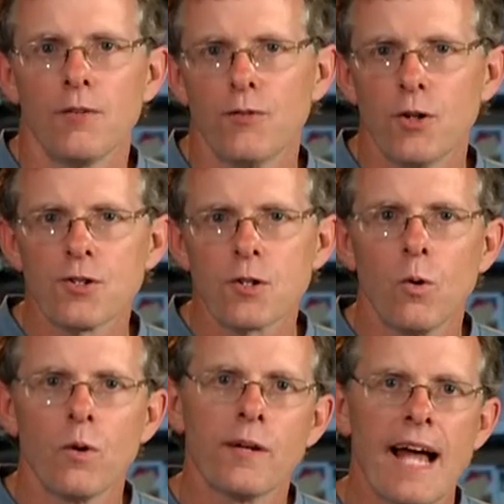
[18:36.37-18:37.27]
The first
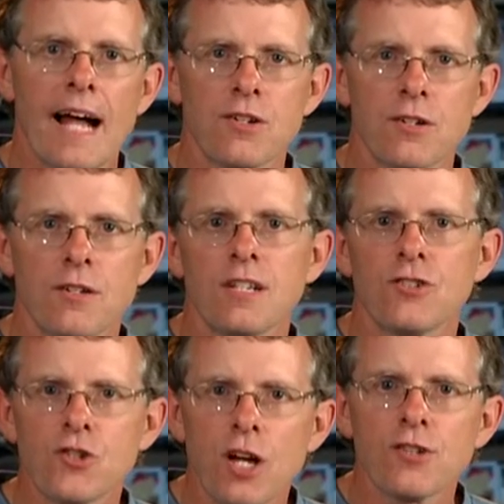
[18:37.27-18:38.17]
cornering action
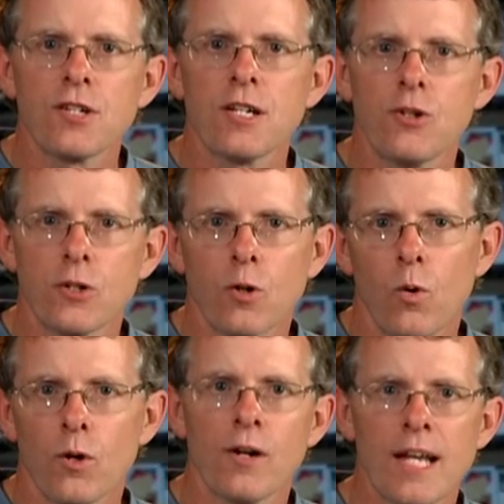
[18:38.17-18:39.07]
is adjusting your
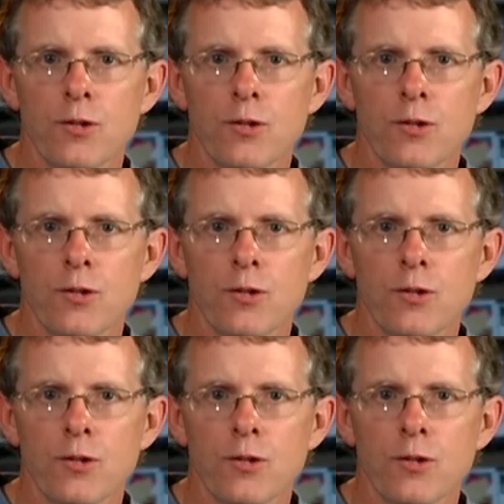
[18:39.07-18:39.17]
corner